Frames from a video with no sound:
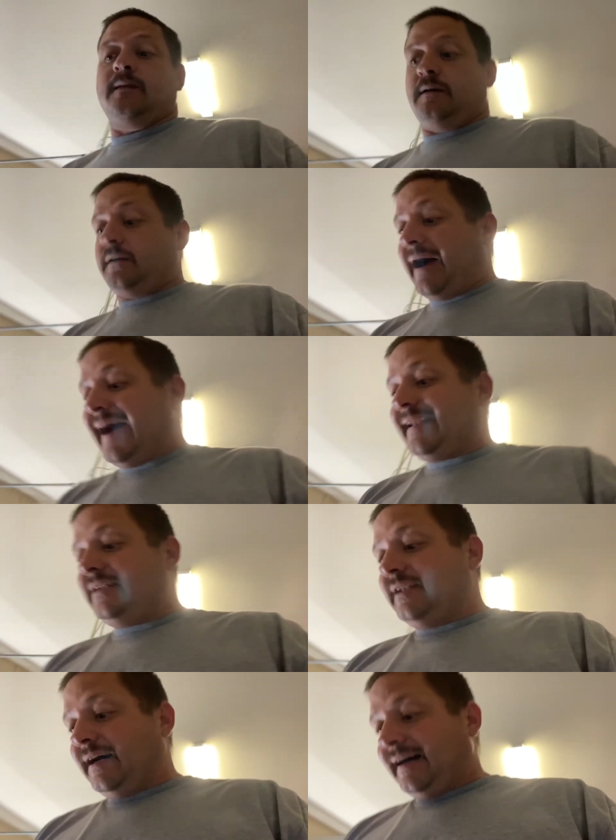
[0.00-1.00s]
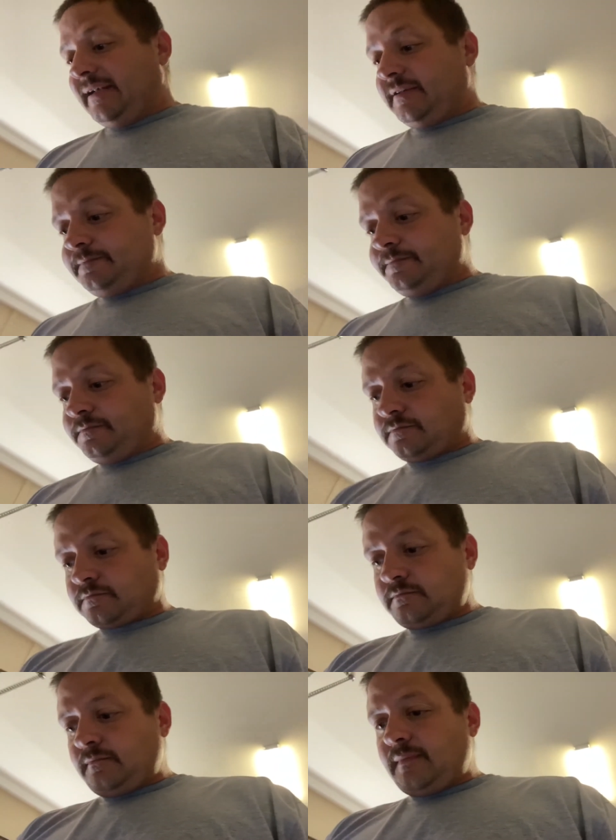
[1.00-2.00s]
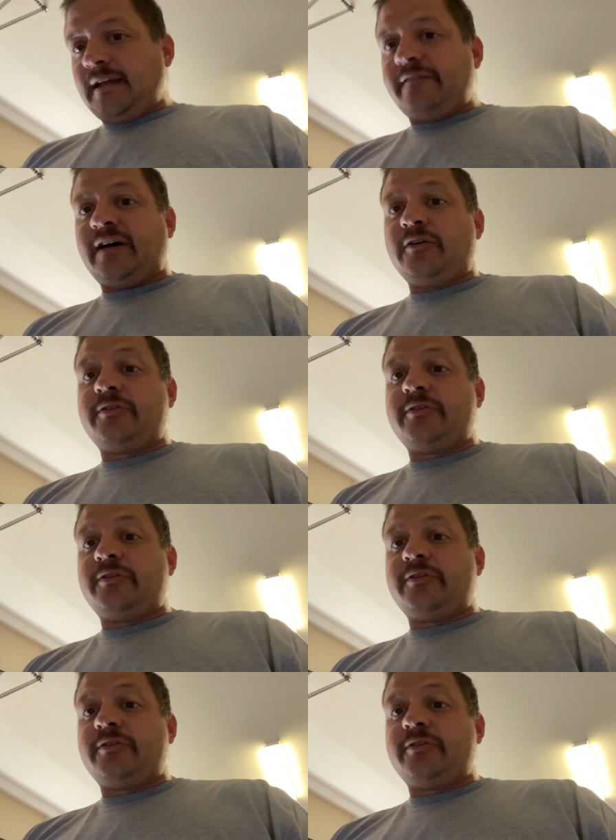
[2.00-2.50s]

I did not follow